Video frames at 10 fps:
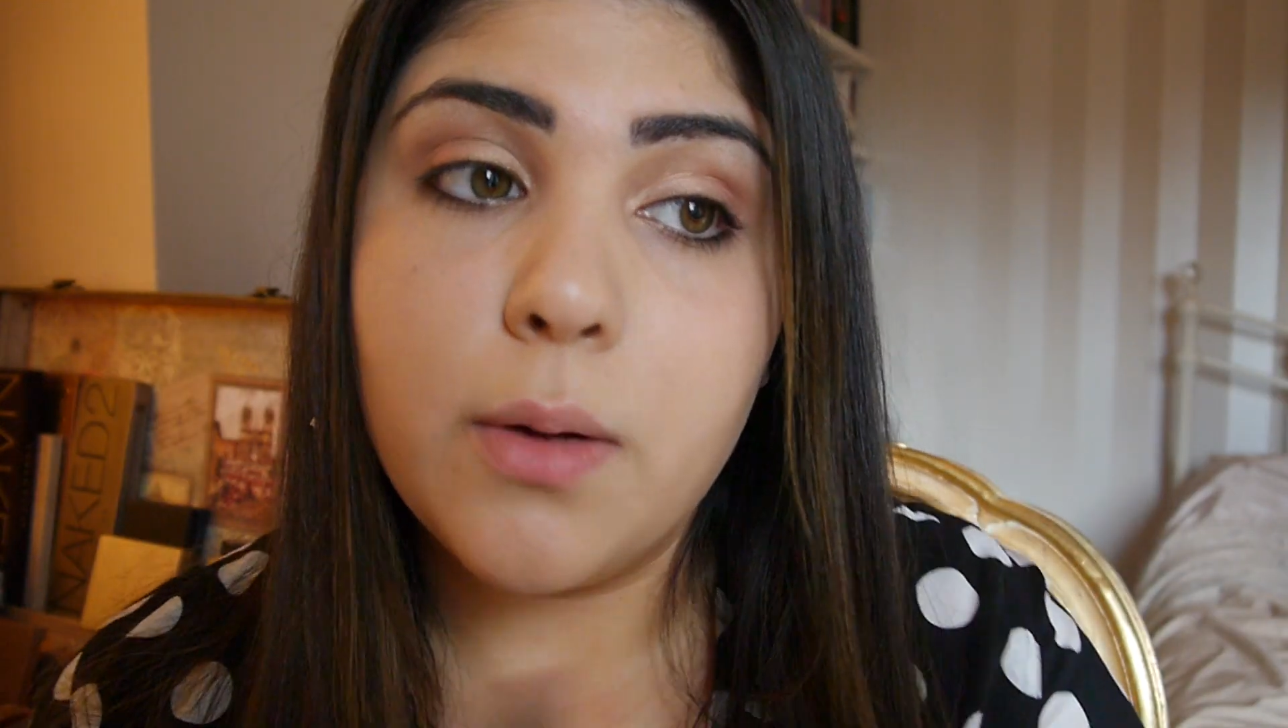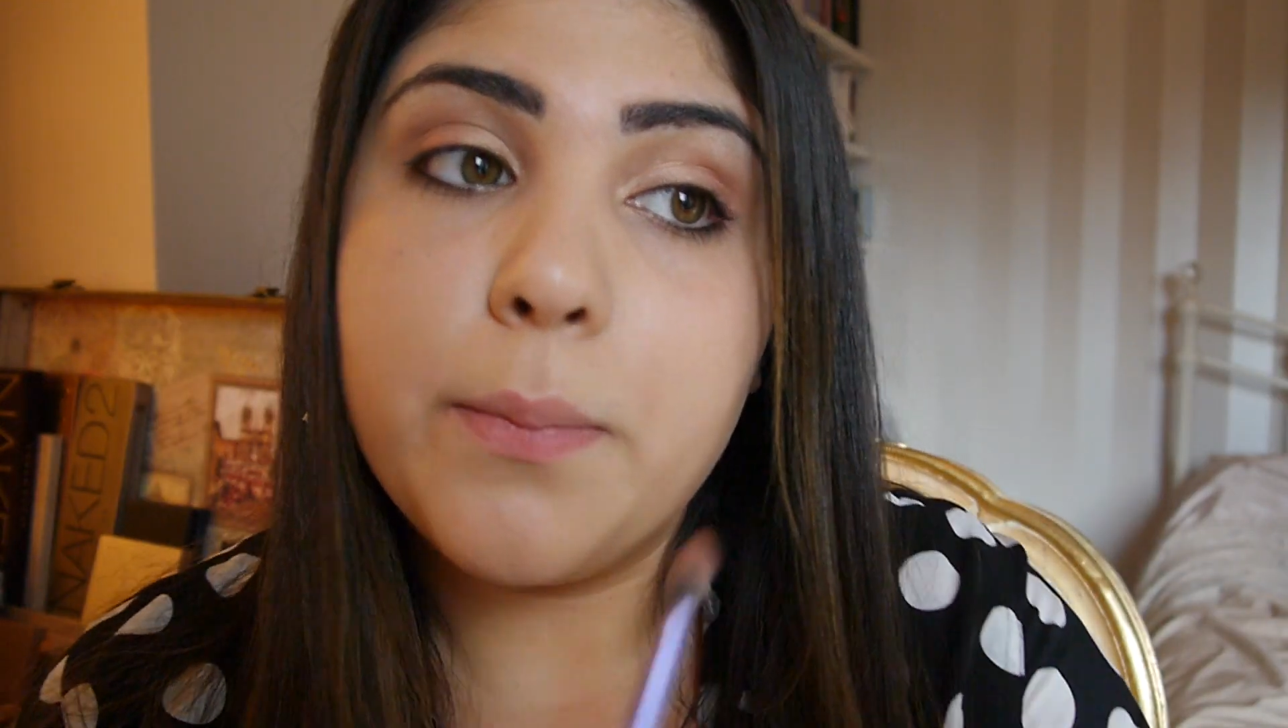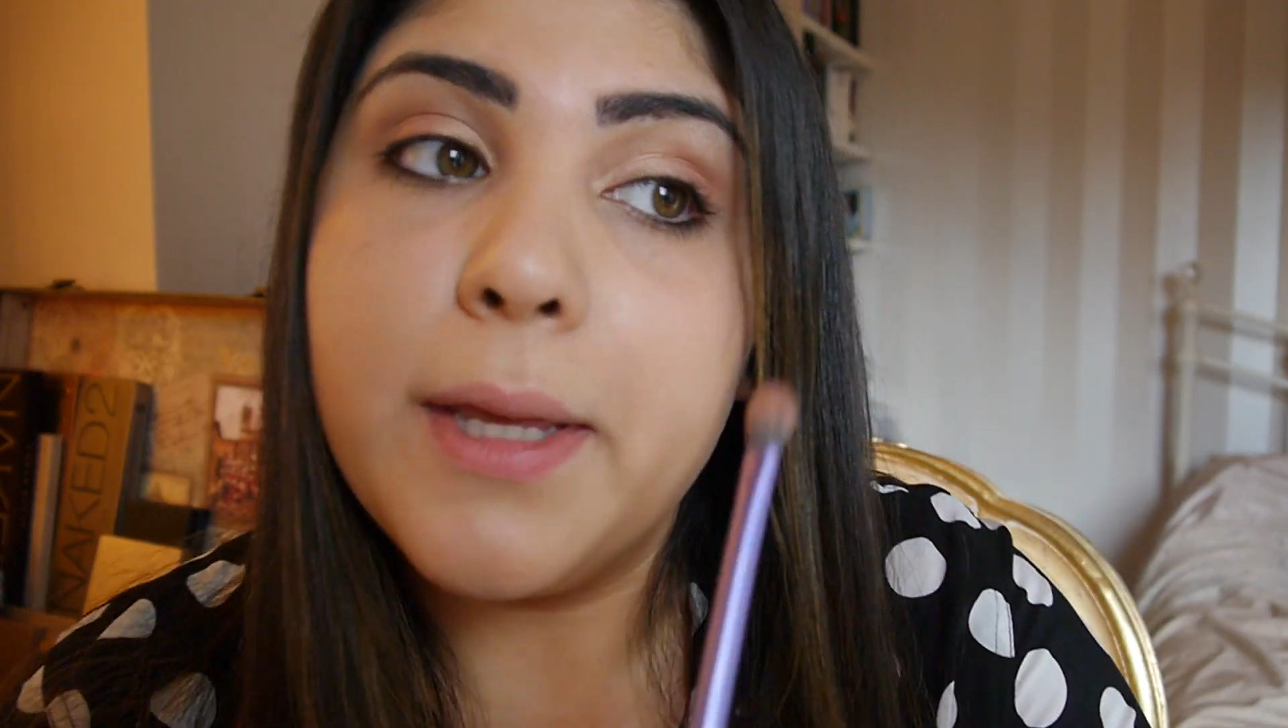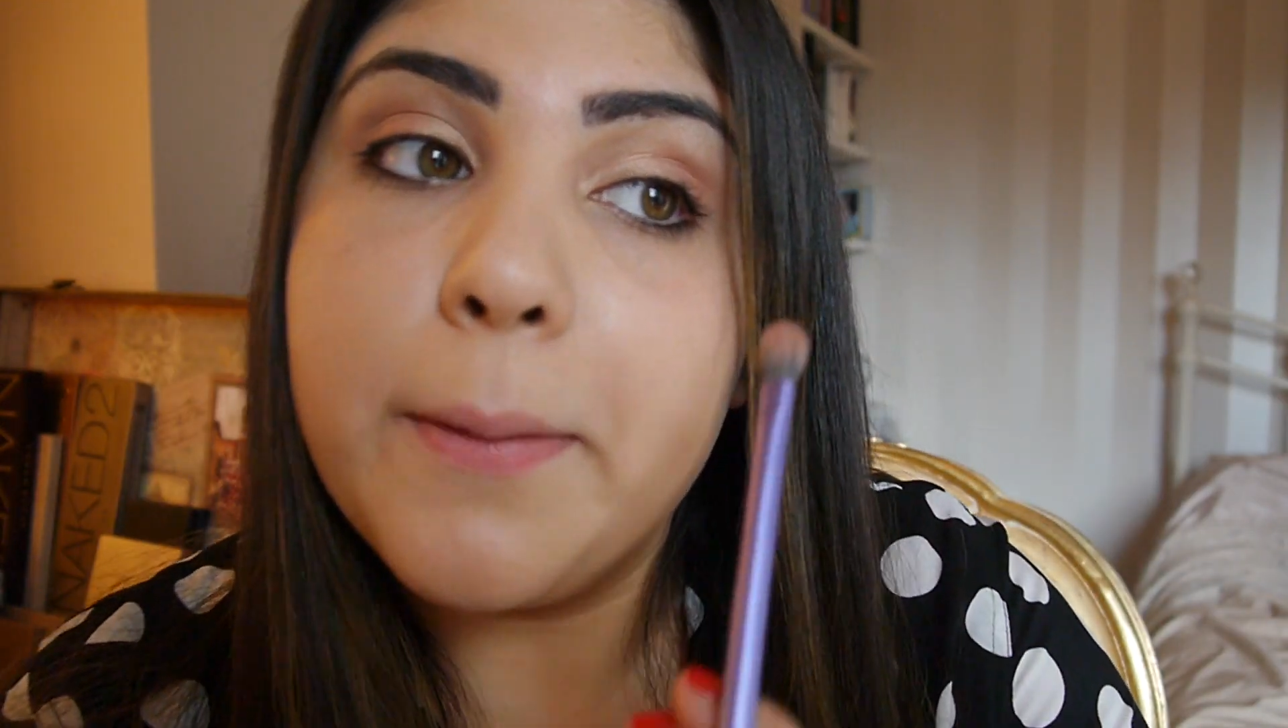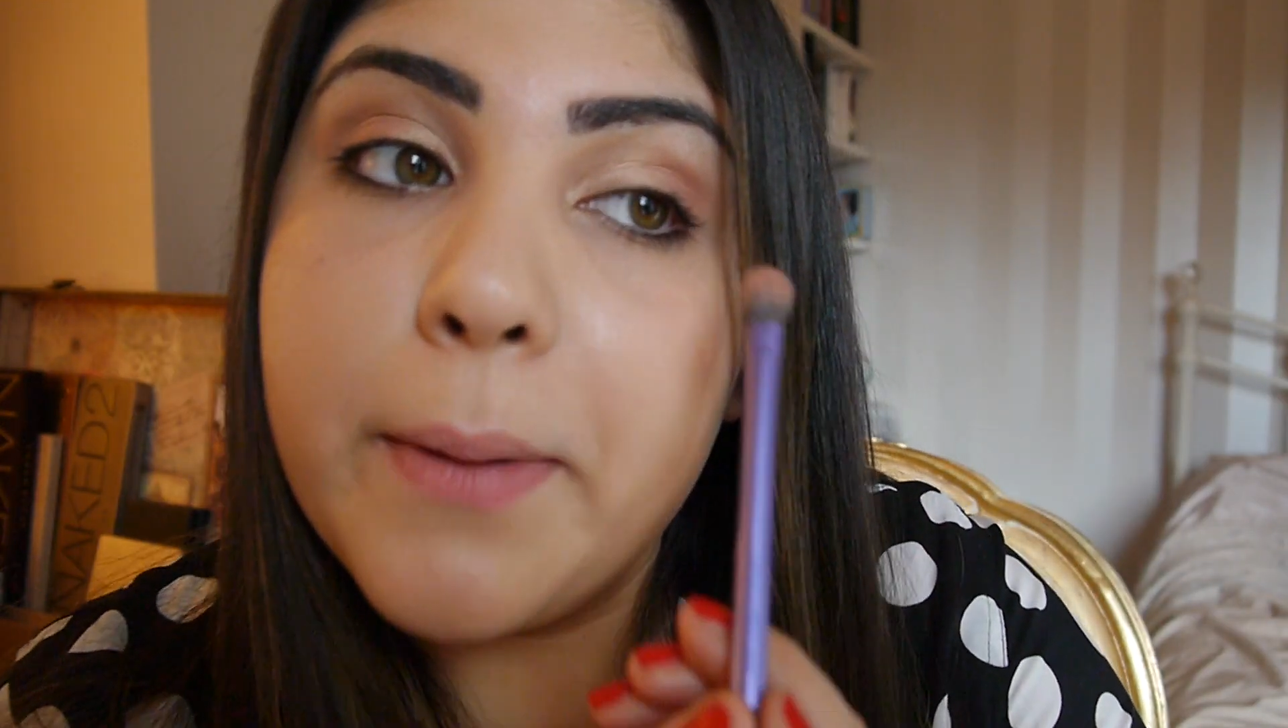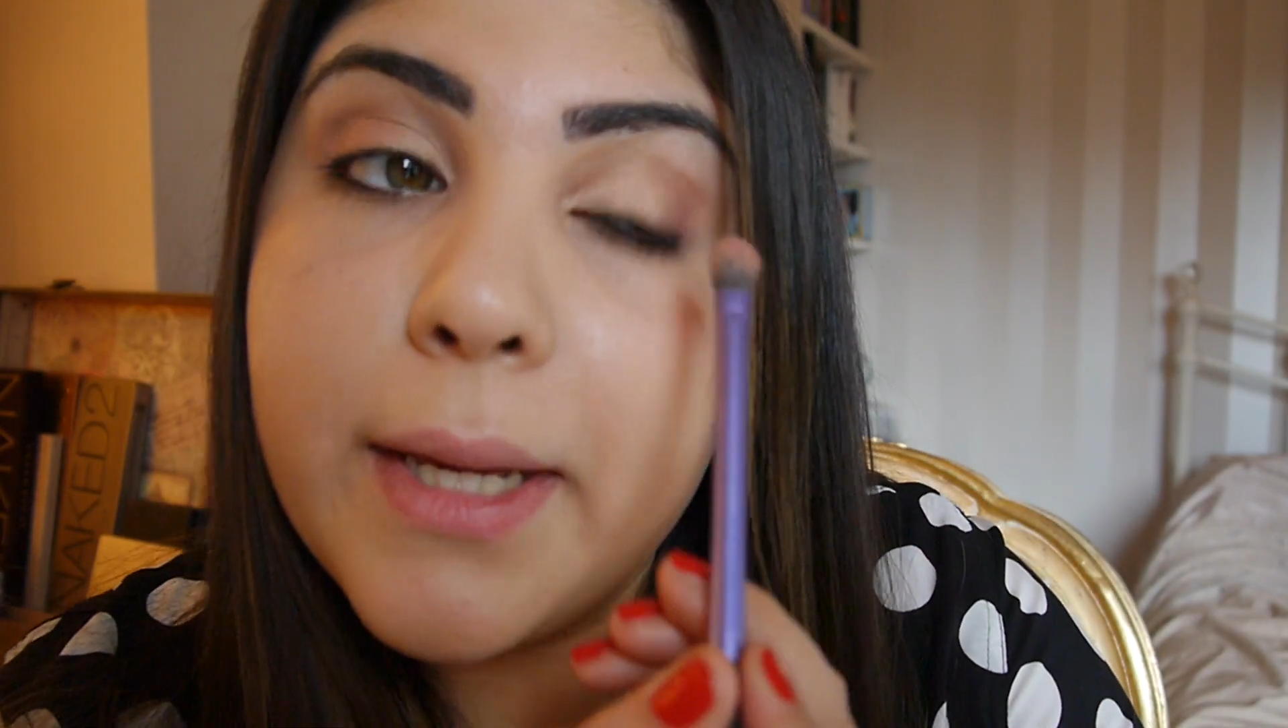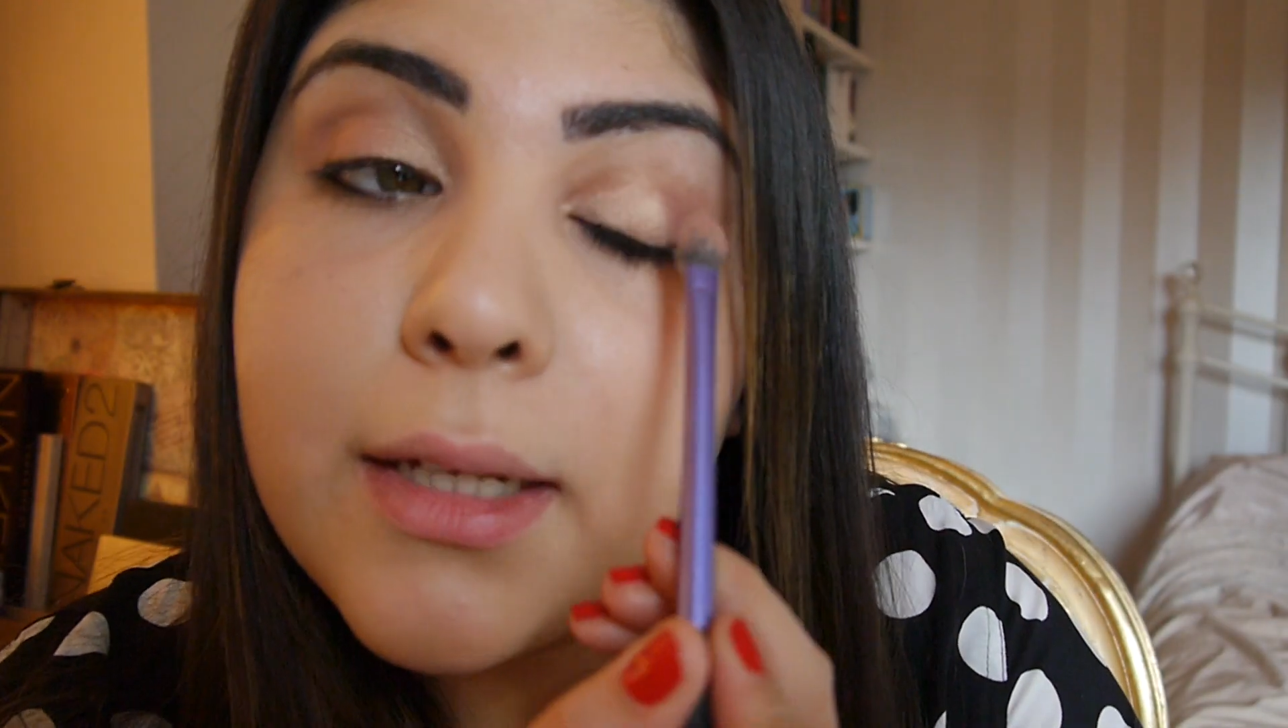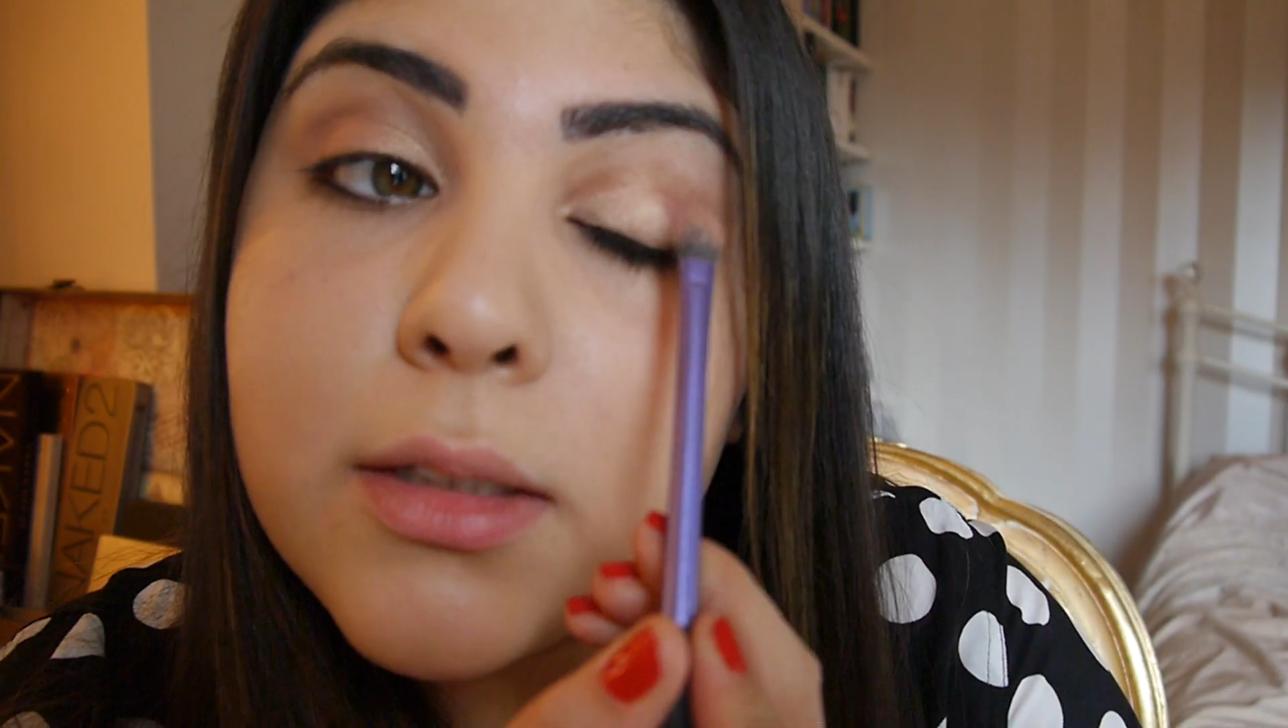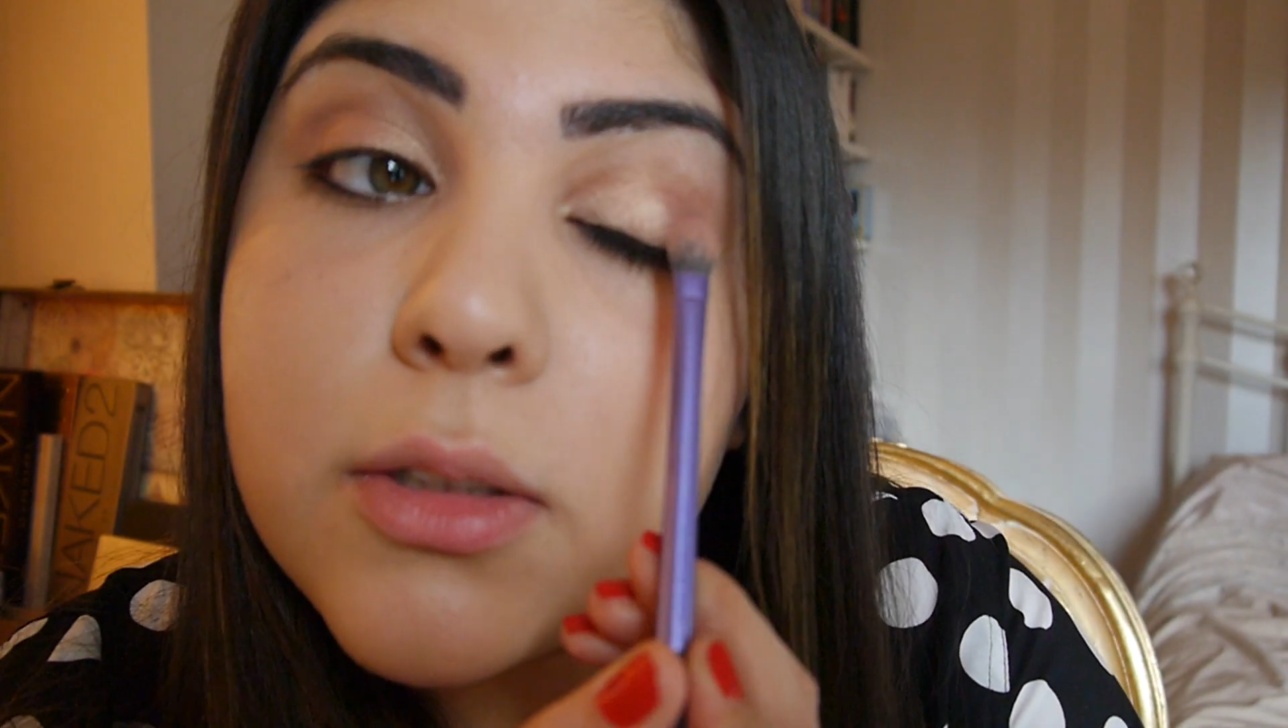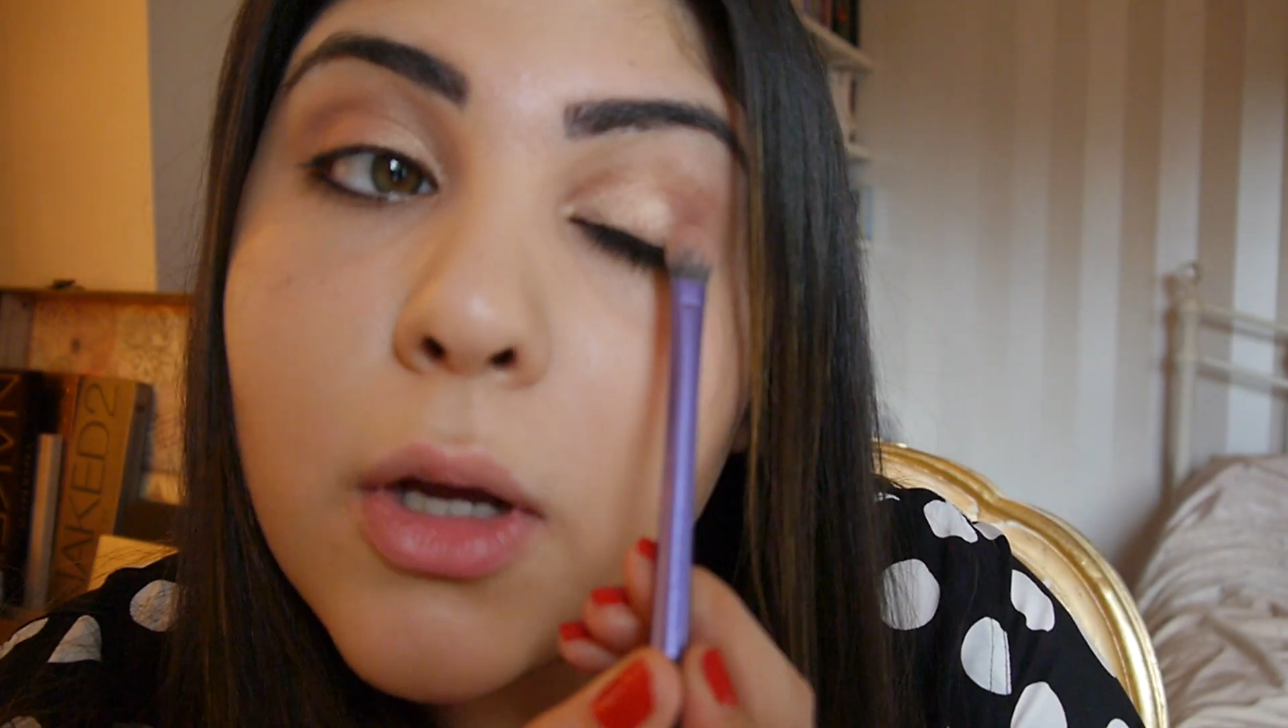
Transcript: up the pink,